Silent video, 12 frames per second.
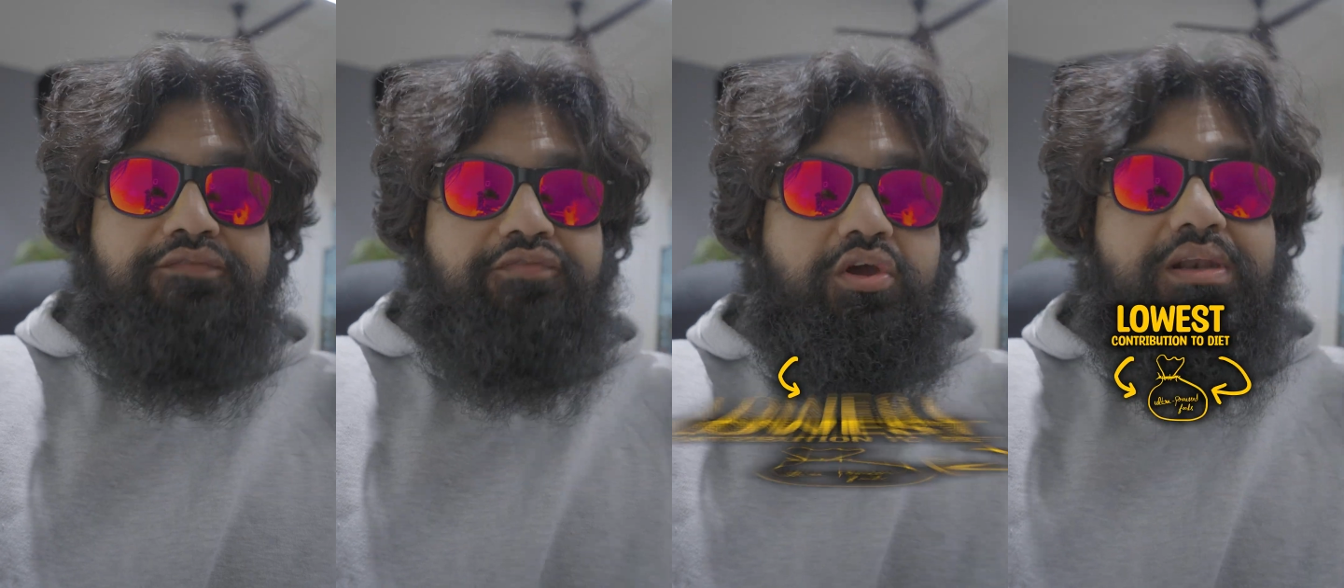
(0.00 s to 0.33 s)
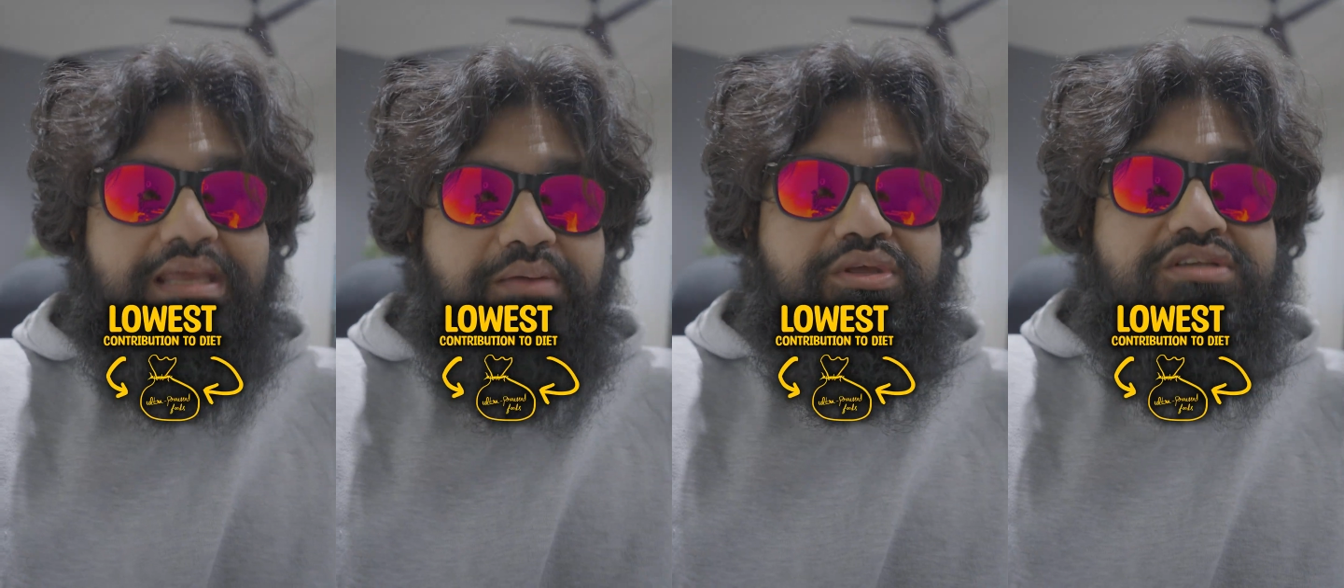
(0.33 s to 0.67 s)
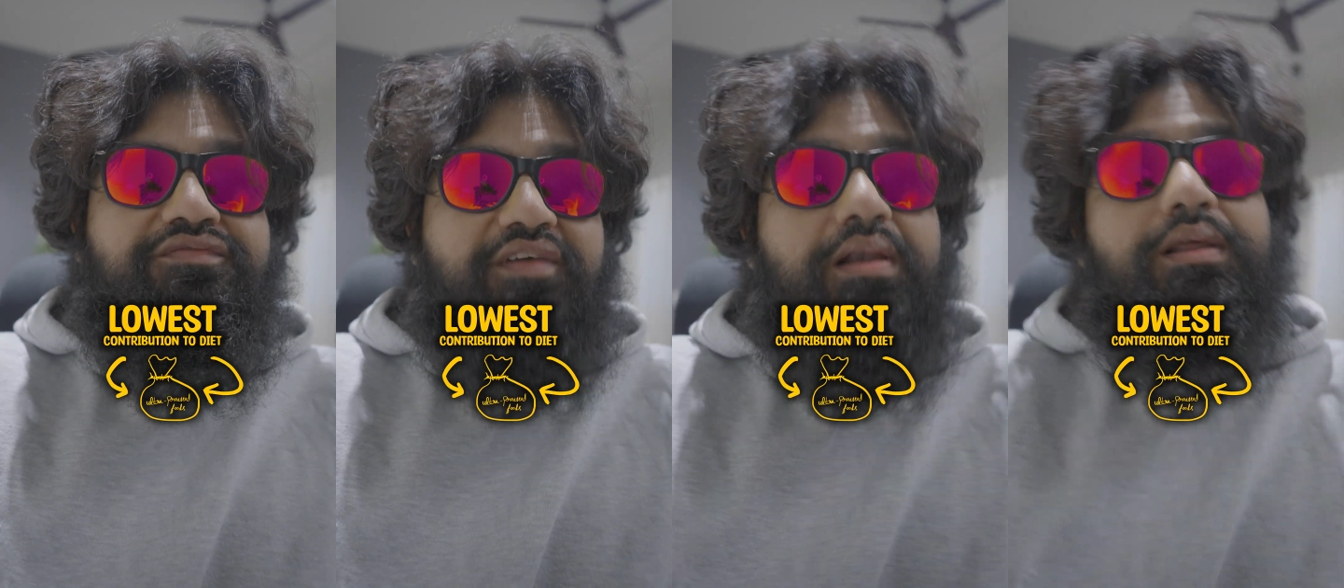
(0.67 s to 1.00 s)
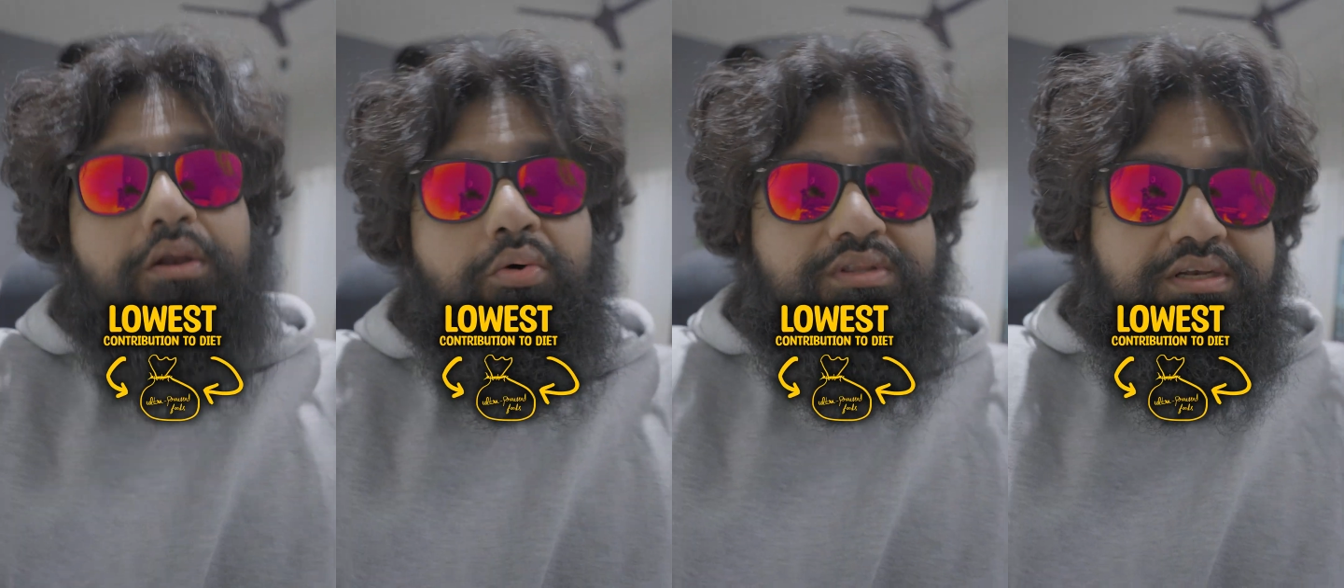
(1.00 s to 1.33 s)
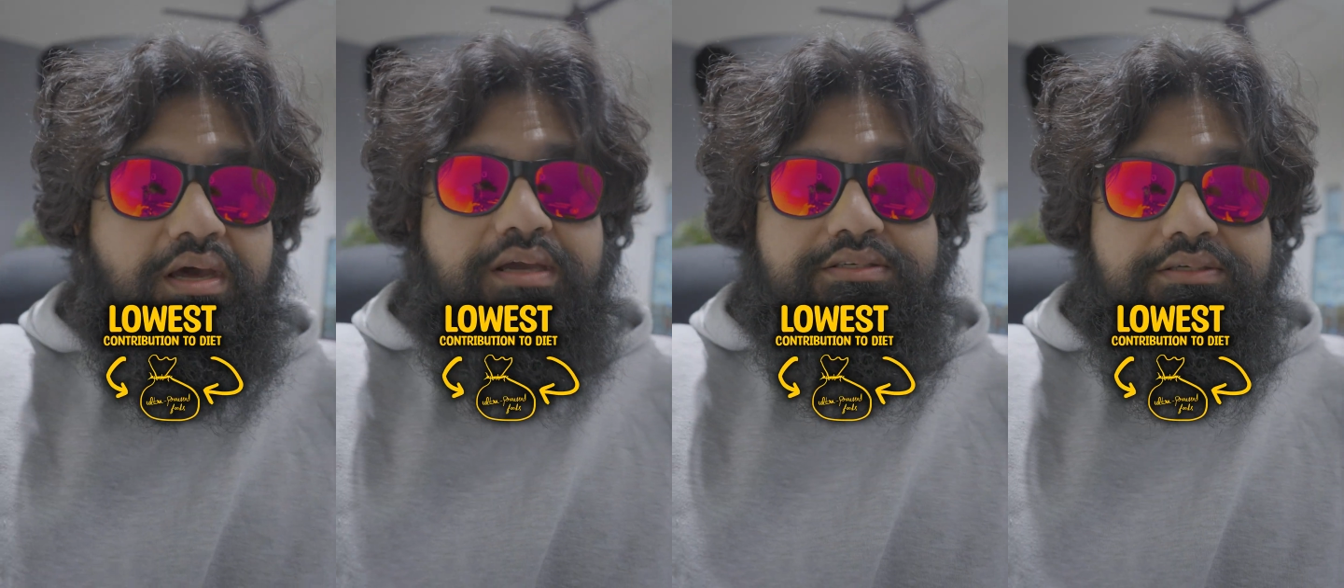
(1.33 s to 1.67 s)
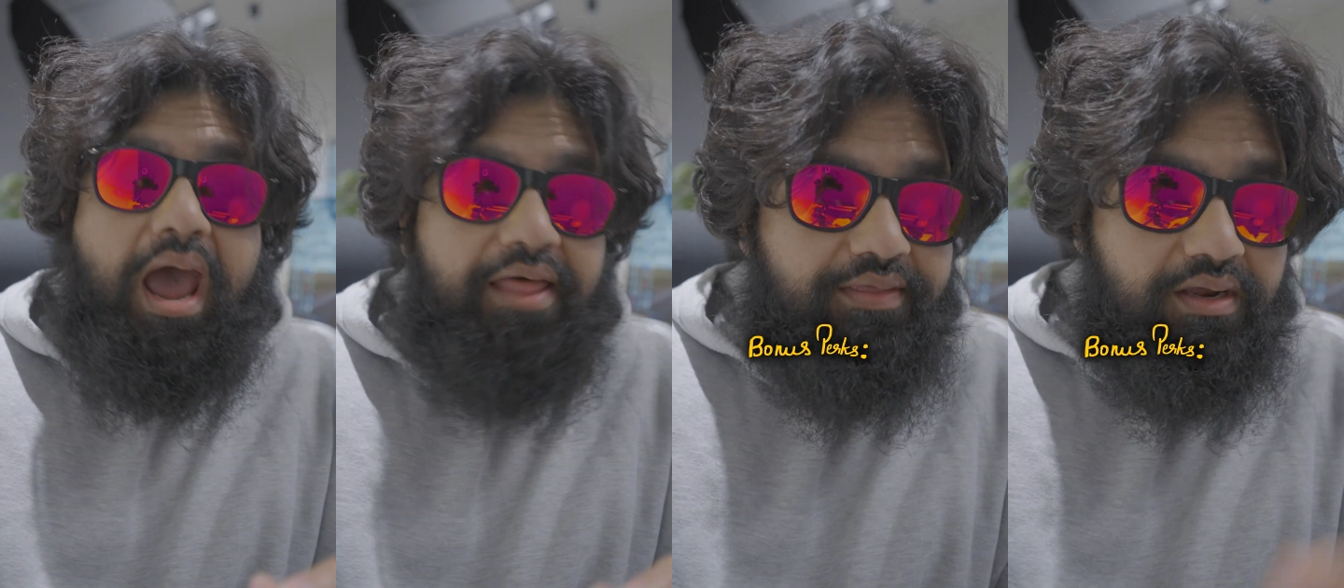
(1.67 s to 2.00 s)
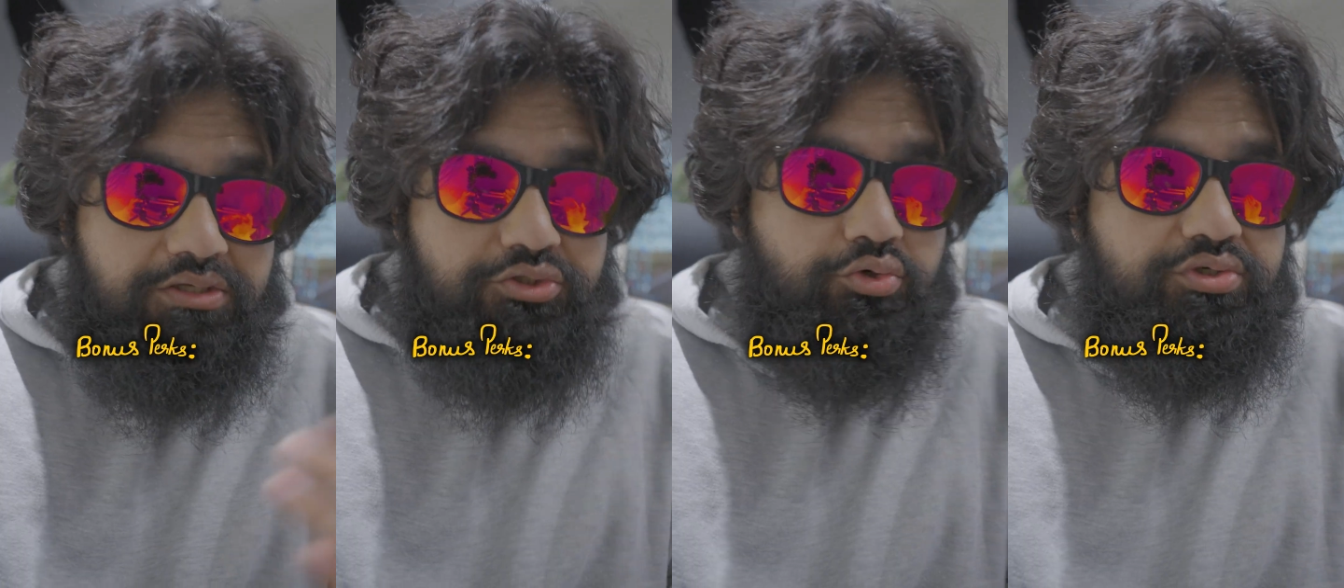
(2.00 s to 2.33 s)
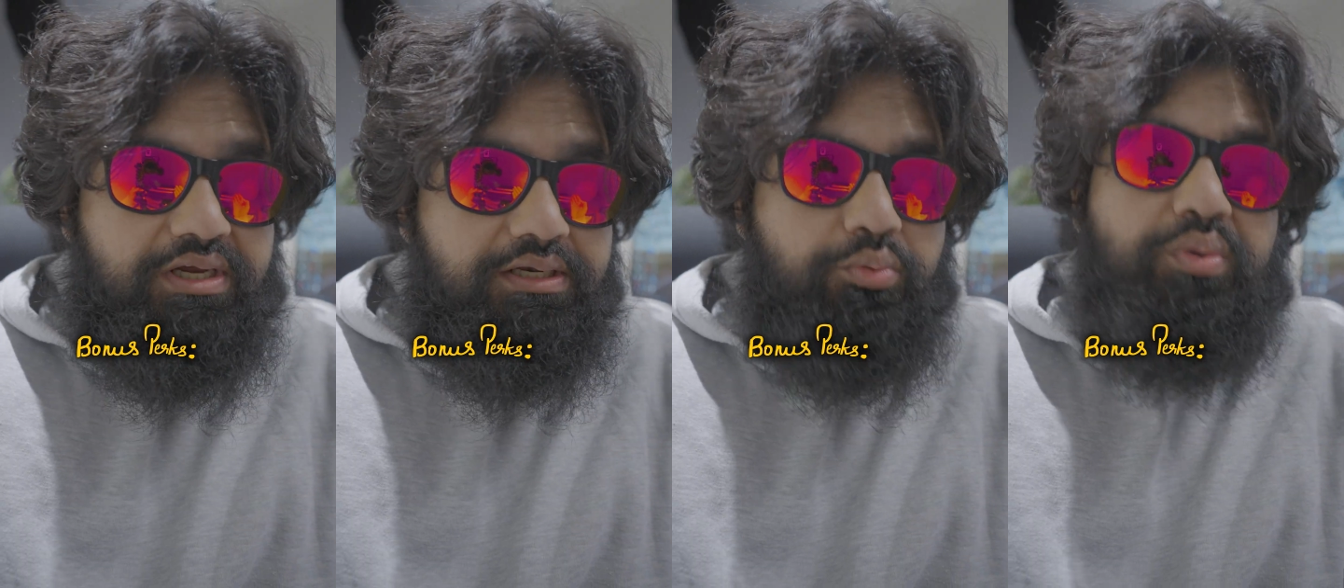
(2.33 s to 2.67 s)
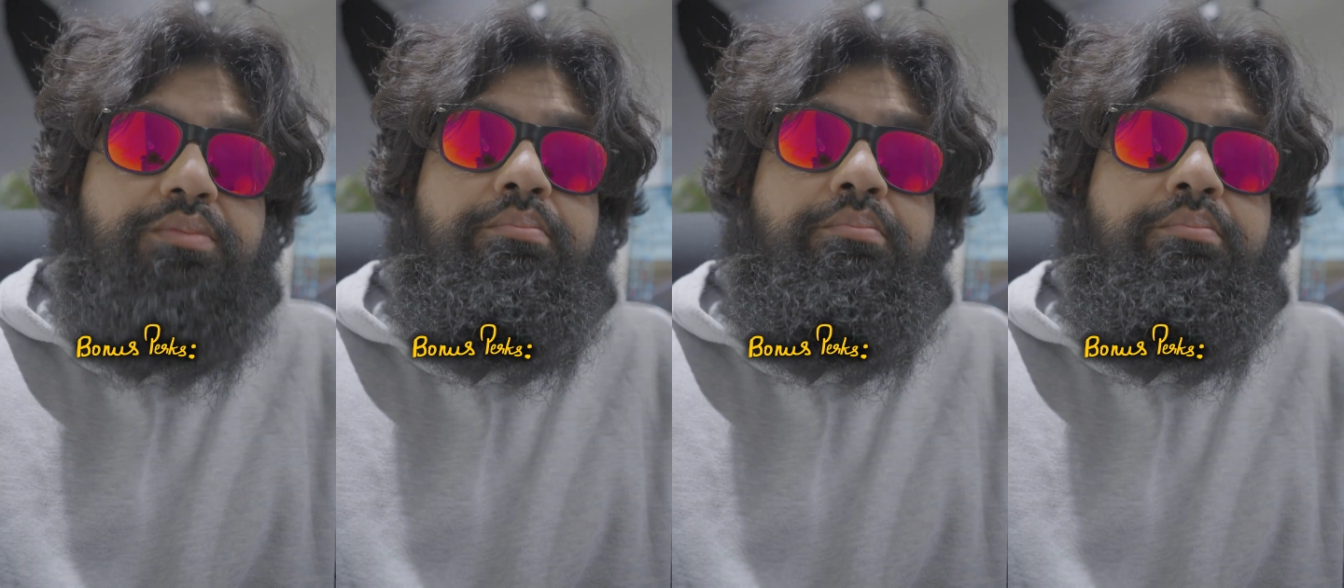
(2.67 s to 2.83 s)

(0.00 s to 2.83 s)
if you can keep these fairly low in the diet. And they are associated with